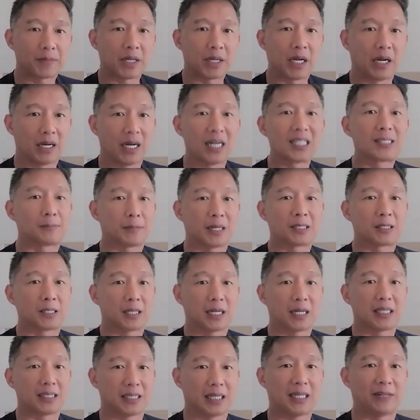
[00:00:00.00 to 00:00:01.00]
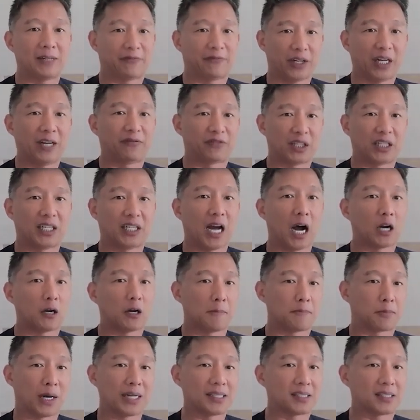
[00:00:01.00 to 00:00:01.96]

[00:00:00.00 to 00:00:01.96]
If the auto